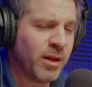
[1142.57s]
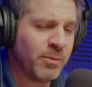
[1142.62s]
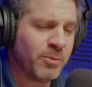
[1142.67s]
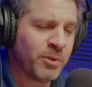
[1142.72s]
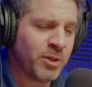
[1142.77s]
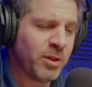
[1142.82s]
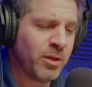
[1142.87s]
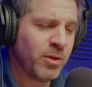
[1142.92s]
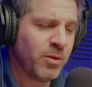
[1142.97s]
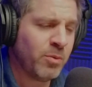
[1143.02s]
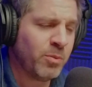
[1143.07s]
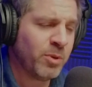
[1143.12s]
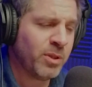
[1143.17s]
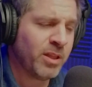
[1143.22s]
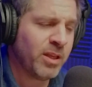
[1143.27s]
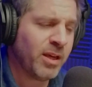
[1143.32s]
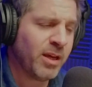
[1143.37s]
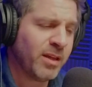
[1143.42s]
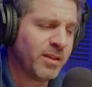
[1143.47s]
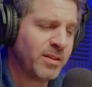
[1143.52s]
up to you, but
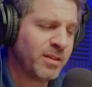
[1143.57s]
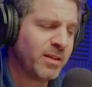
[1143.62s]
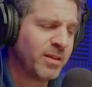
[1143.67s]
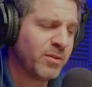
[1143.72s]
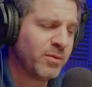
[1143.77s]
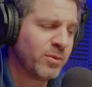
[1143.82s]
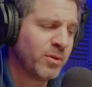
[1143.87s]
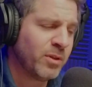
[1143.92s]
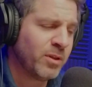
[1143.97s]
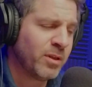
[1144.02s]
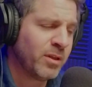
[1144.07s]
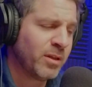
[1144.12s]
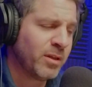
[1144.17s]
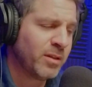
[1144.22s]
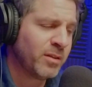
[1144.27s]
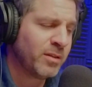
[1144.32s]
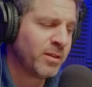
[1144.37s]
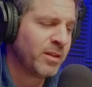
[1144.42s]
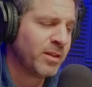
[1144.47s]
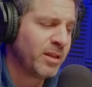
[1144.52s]
the idea is really
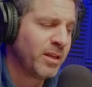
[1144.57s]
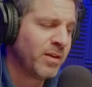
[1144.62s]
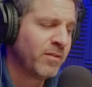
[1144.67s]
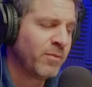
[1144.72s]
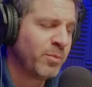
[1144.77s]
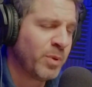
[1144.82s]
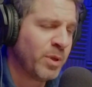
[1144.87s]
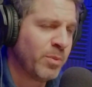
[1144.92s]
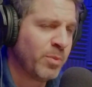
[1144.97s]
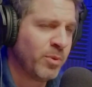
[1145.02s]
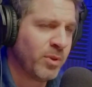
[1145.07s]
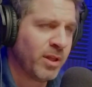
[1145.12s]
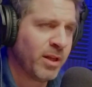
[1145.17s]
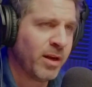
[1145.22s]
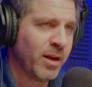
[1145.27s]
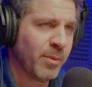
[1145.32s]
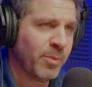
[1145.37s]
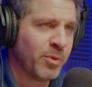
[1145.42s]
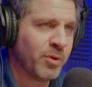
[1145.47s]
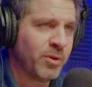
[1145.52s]
to give people that
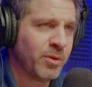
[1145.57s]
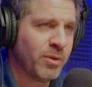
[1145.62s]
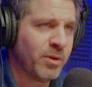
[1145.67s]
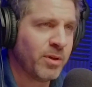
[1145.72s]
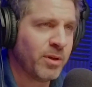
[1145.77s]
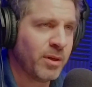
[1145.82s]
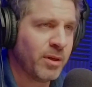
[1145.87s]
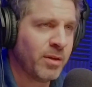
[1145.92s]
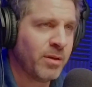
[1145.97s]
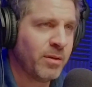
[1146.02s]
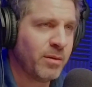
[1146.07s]
opportunity.